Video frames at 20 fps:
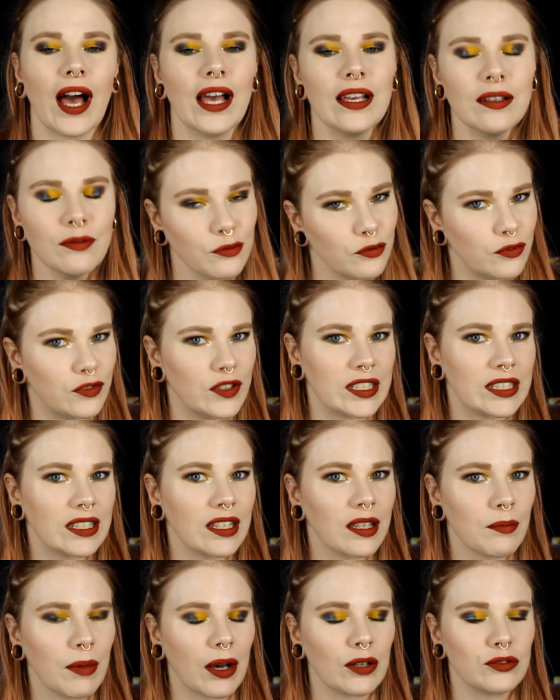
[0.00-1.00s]
I am
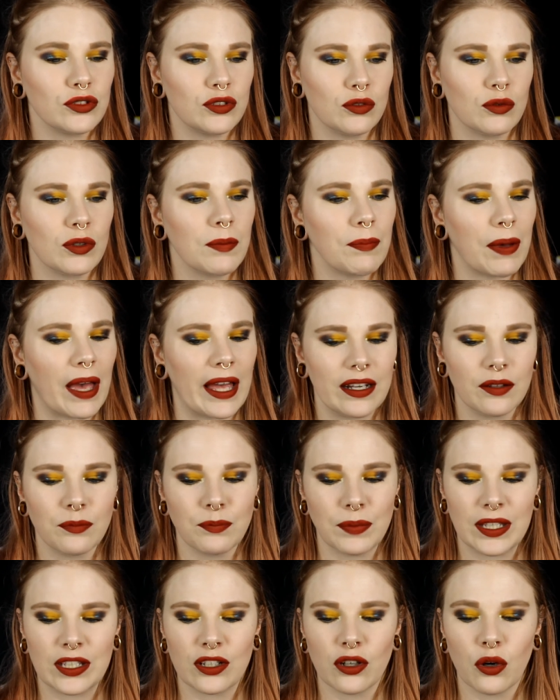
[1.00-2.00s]
thinking about doing a
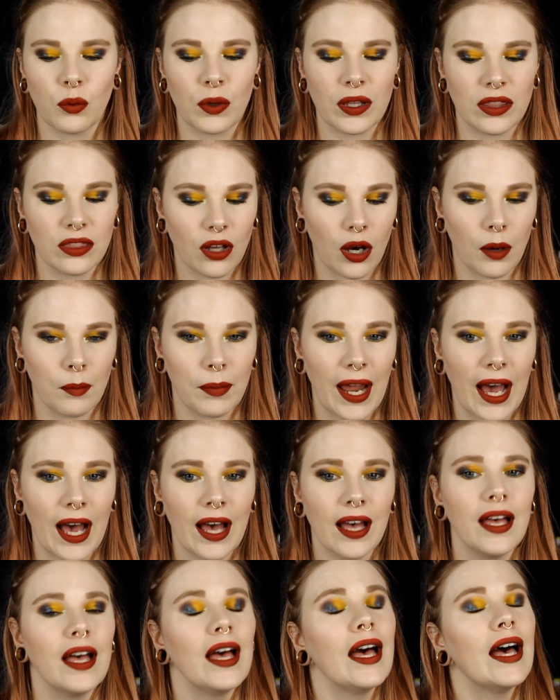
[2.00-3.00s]
palette bingo with
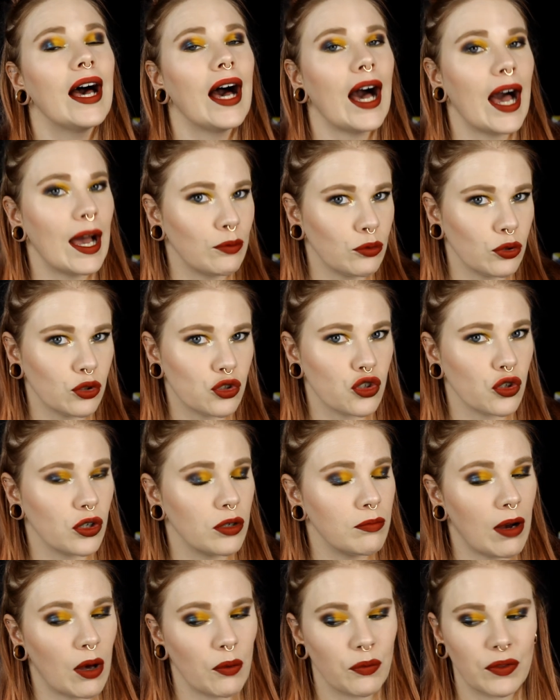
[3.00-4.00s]
Nabla. I'm not sure
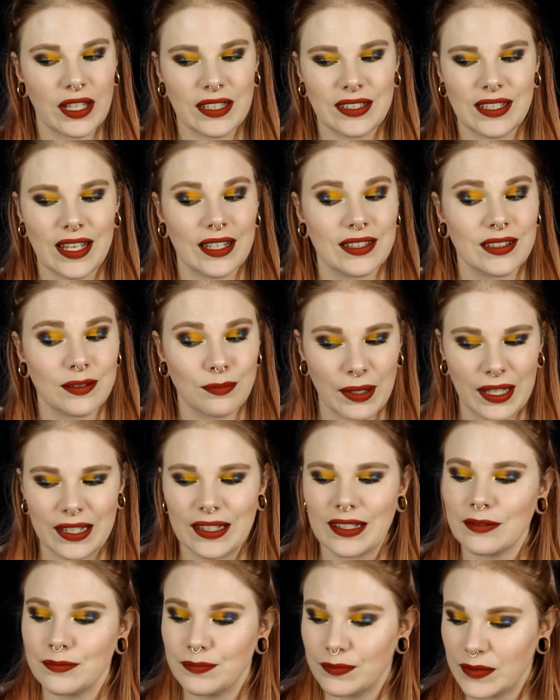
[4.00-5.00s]
about that yet,
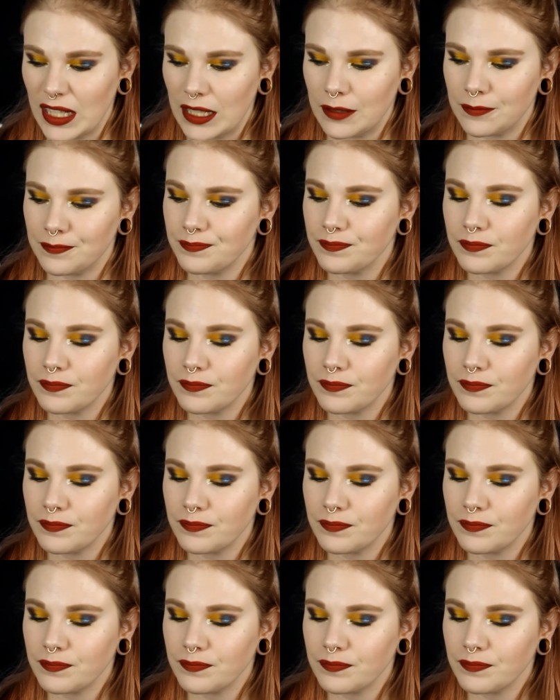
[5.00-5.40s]
but yeah.